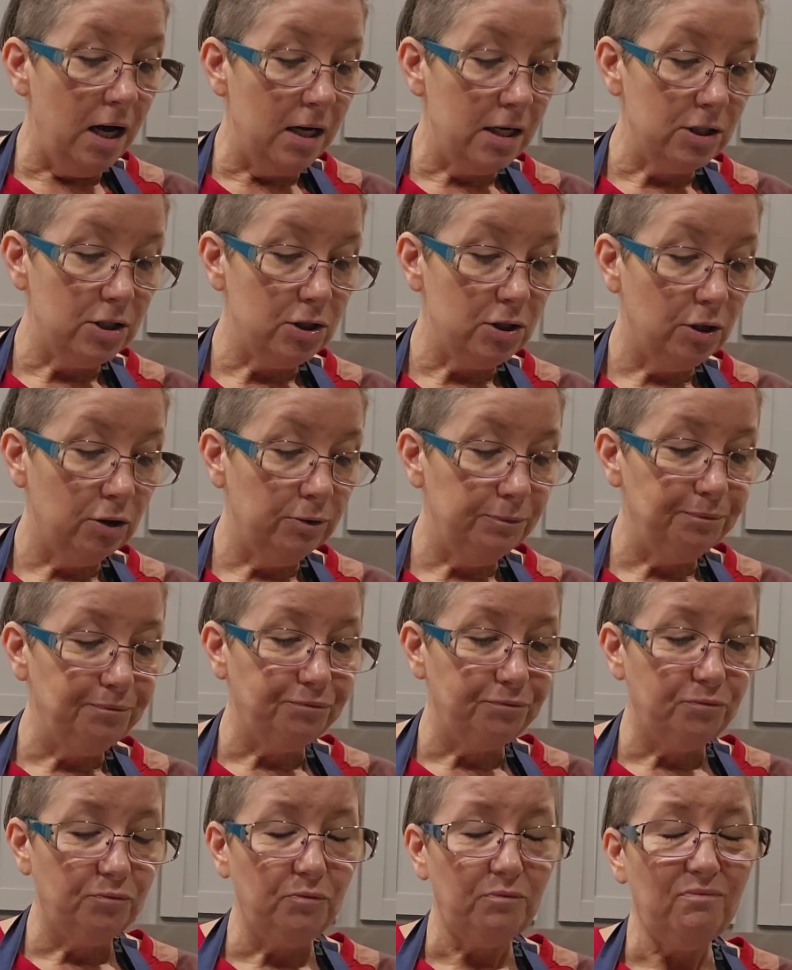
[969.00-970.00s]
So
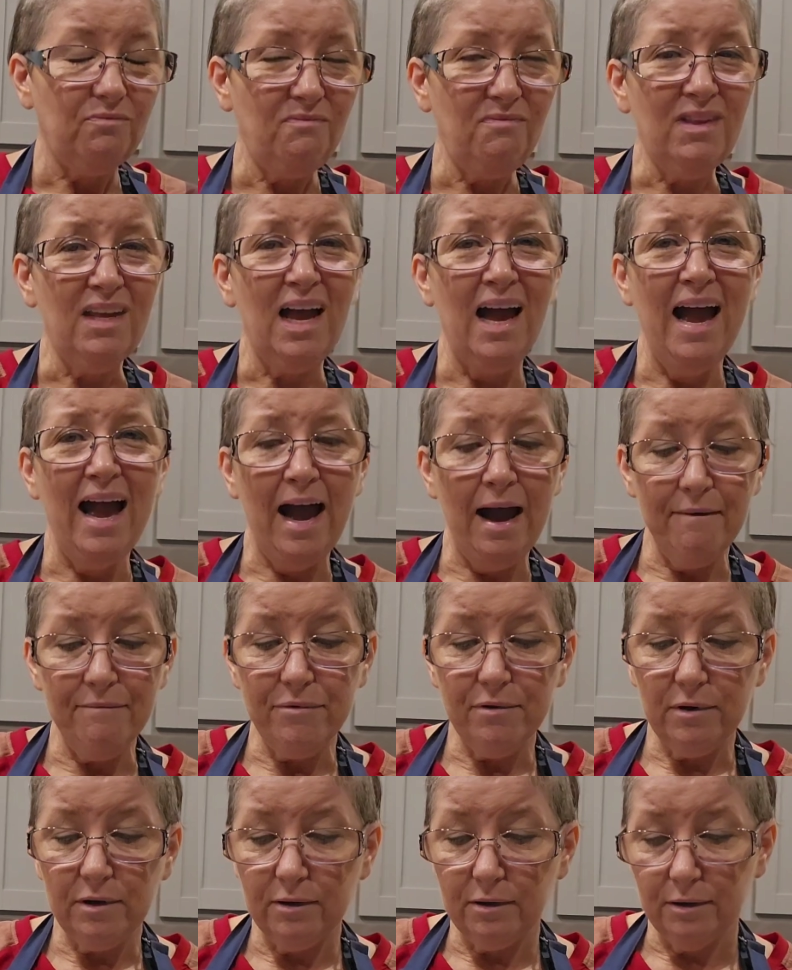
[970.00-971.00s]
I have
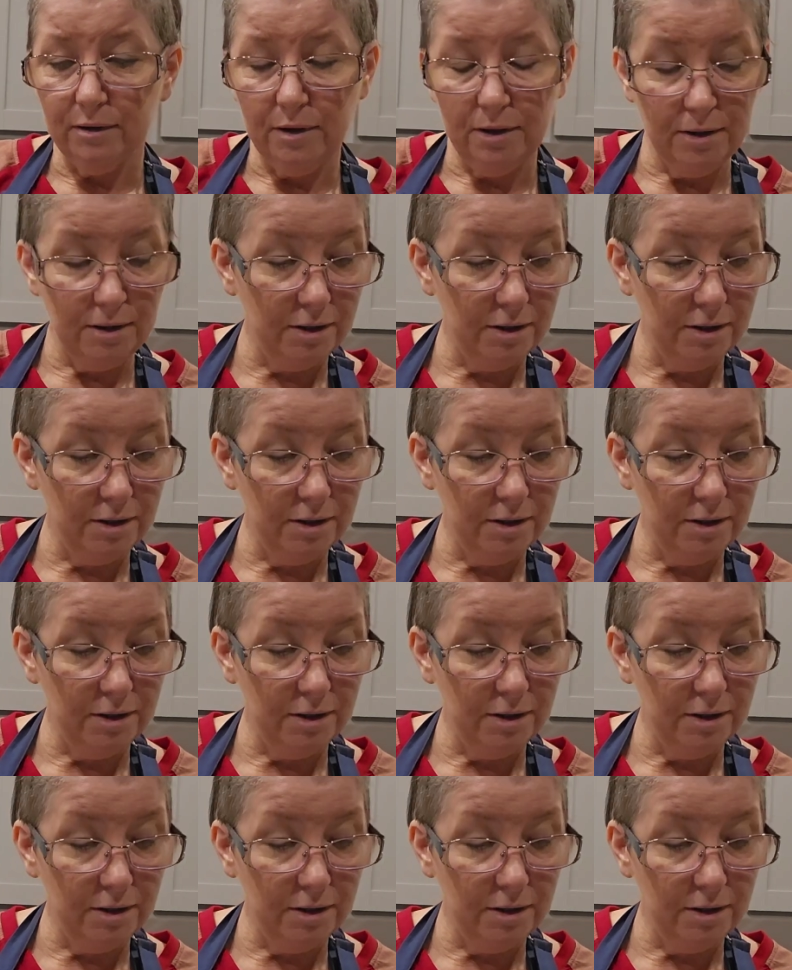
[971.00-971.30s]
the